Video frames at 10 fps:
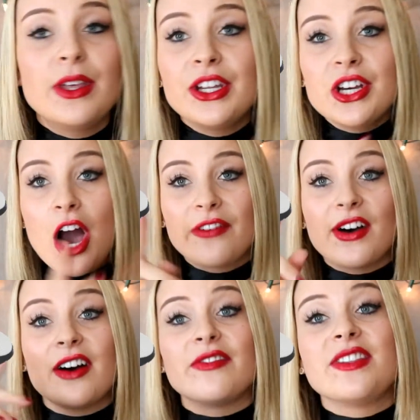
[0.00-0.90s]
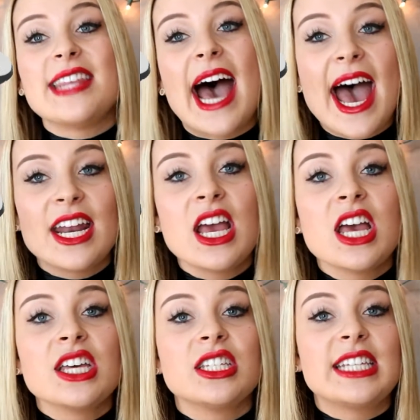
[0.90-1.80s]
Building off of that,
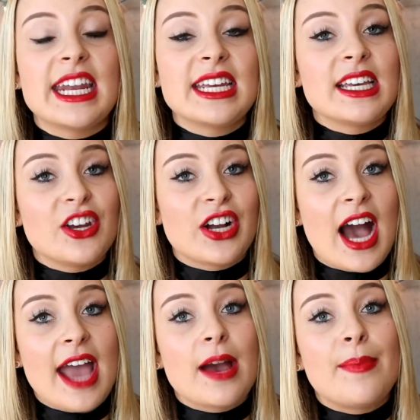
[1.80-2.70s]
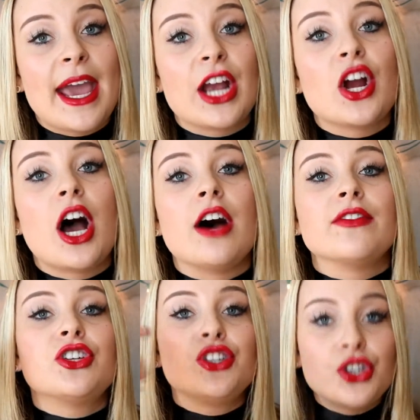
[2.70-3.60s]
Getting your guy a pair
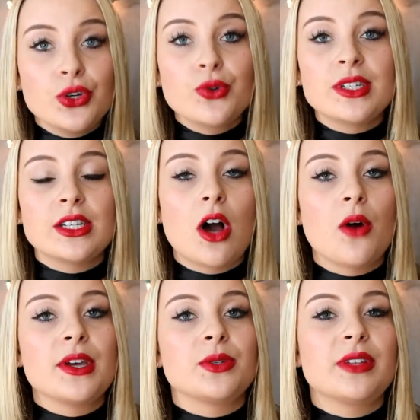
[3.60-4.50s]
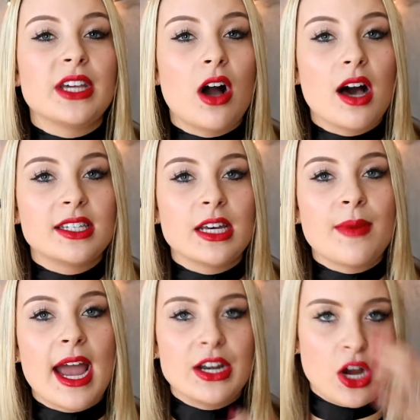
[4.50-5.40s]
of shoes is always really
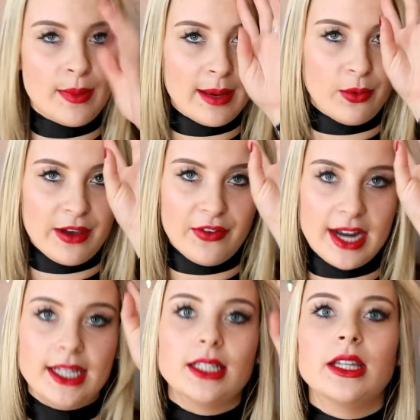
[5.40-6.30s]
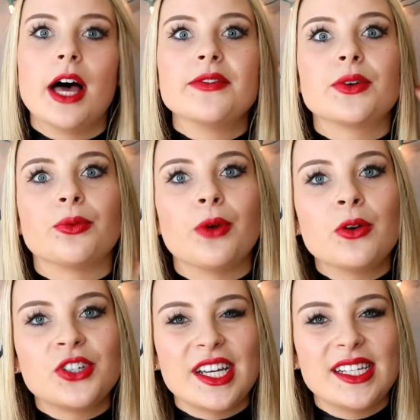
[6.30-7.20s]
awesome. I know my boyfriend loves
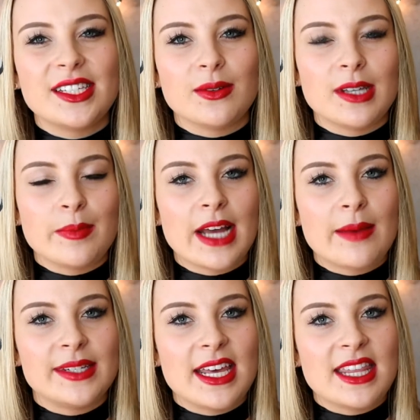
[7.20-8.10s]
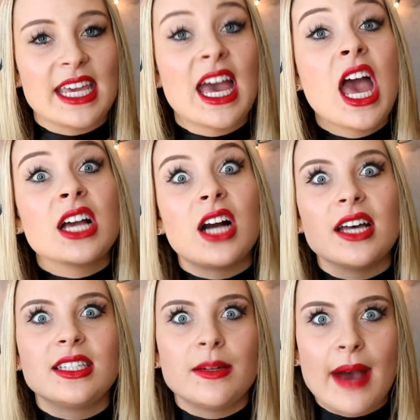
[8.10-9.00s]
Roshes, so sometimes I think
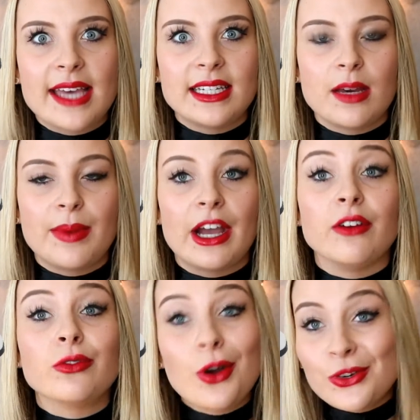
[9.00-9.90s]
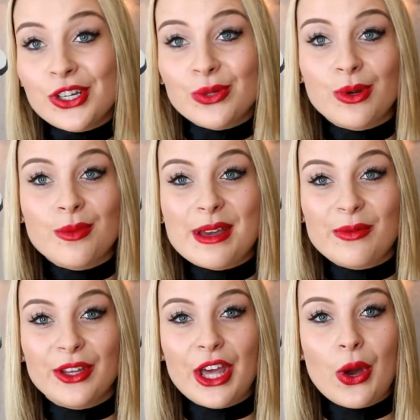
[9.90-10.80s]
customizing a pair of Roshes would be
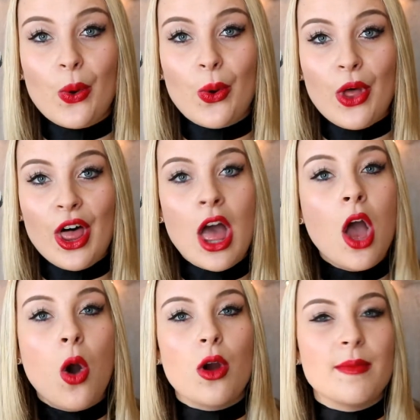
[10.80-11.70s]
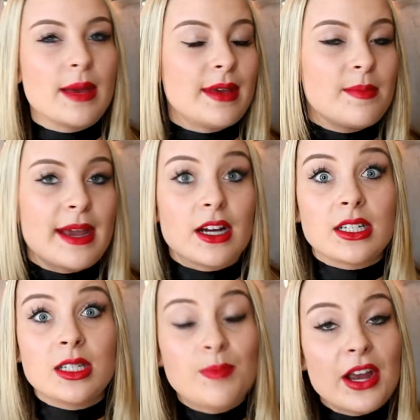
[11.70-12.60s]
really cool, or maybe a pair of
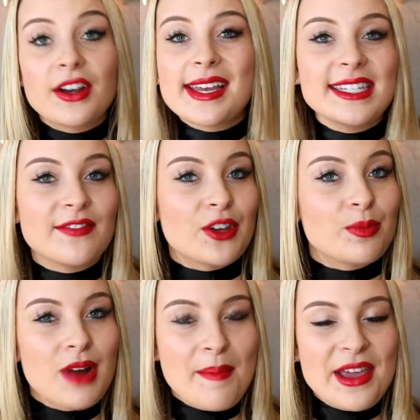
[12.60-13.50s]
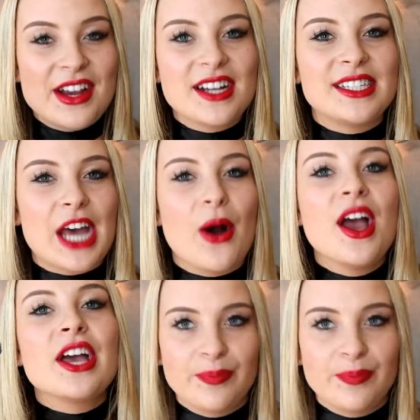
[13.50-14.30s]
Sperry's if they're preppier. So